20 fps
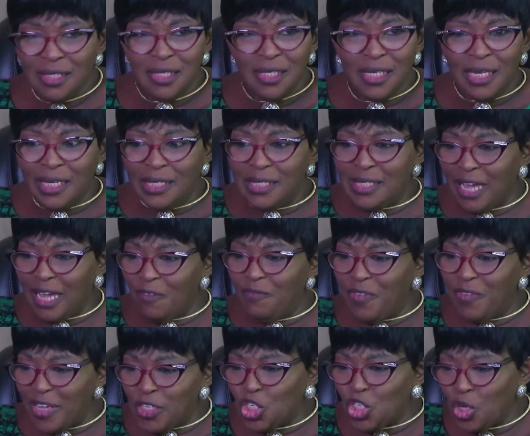
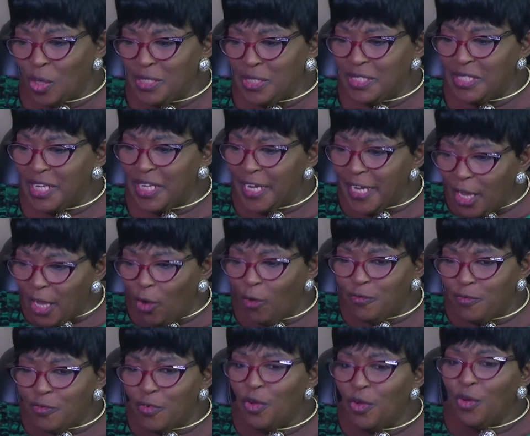intervention in the area of,
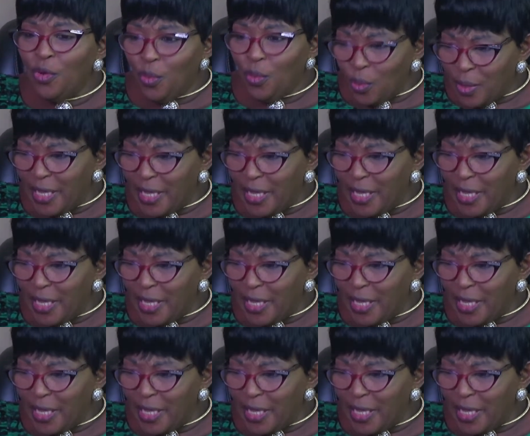okay,